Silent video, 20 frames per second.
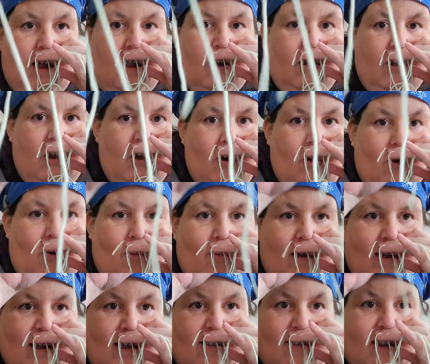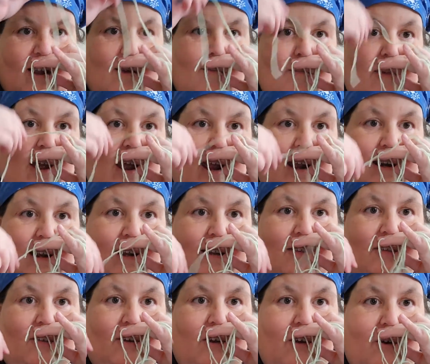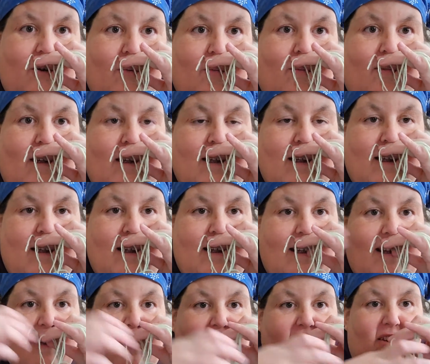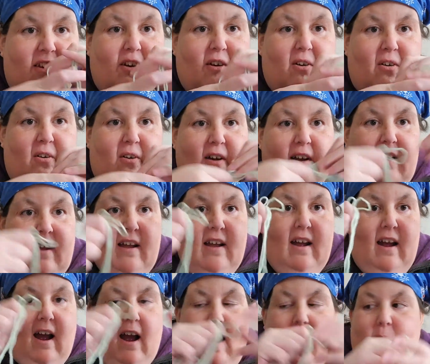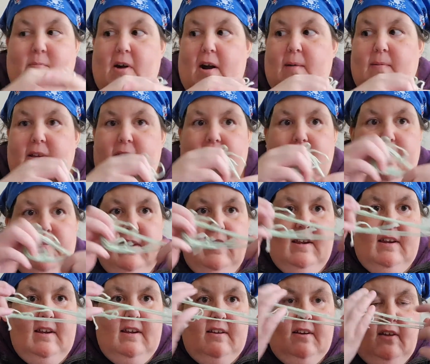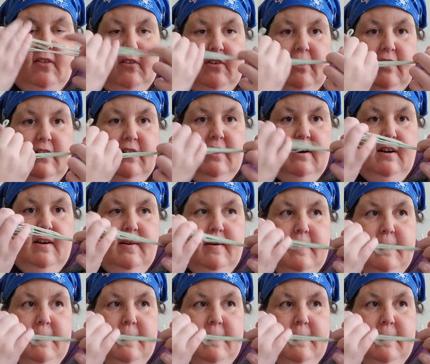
a gnome, a St. Patty's gnome. So I'm probably going to make another